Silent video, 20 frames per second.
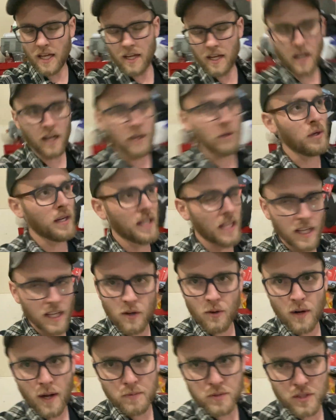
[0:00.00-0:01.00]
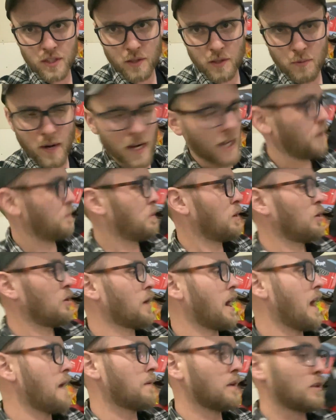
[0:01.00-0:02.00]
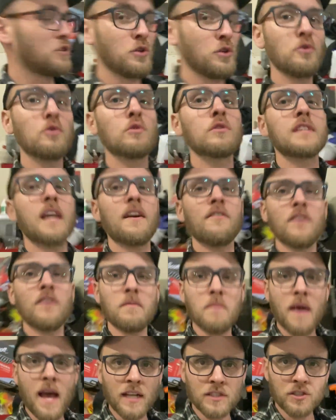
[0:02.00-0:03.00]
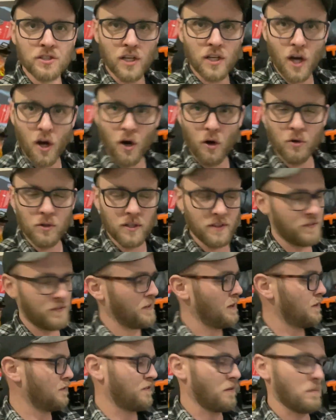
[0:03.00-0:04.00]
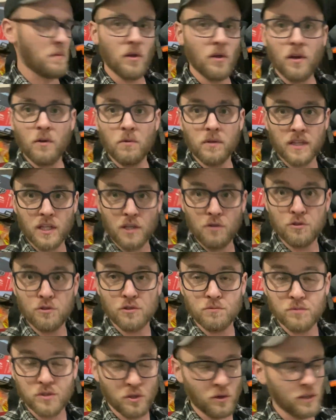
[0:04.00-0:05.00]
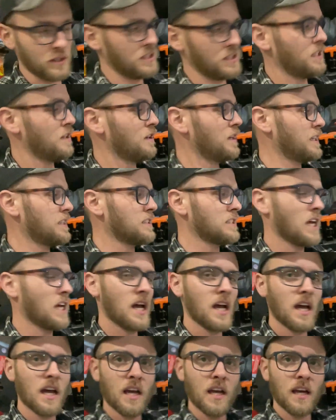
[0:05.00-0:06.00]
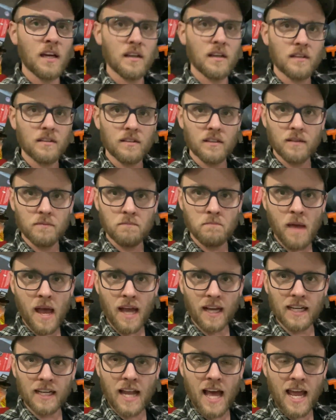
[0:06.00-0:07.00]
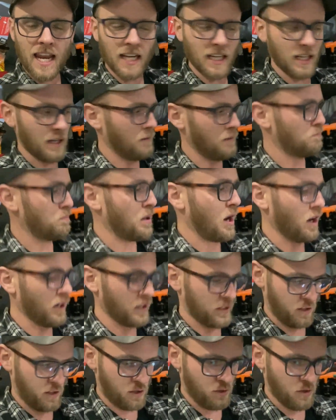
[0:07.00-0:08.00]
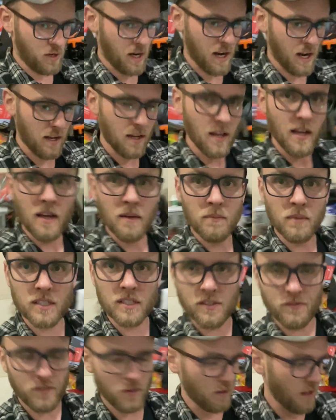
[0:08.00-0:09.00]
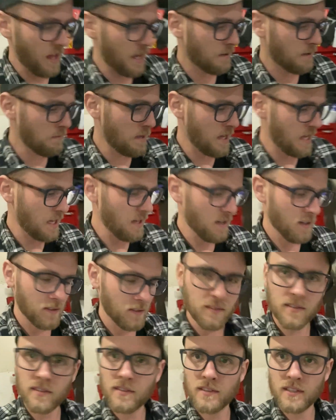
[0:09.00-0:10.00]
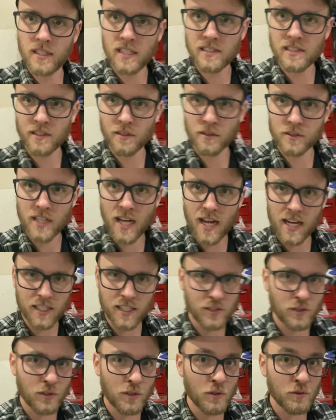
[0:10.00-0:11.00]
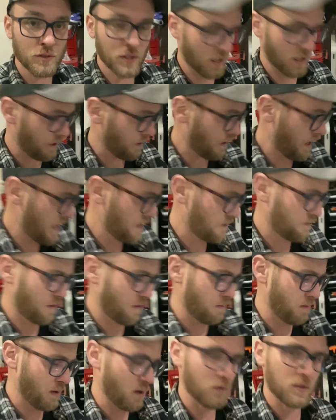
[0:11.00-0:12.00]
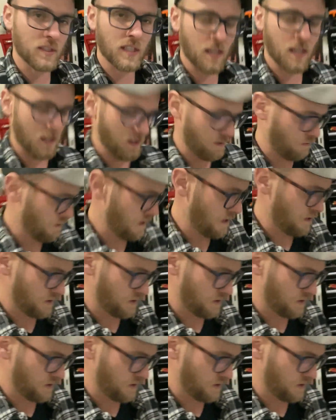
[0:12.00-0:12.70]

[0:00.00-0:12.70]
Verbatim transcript: A quick interruption to the regular programming. Tools every man should own if you're familiar with the YouTube short series. Magnetic parts tray. Because if you're like me, these little tiny screws are gonna last for about uh, well,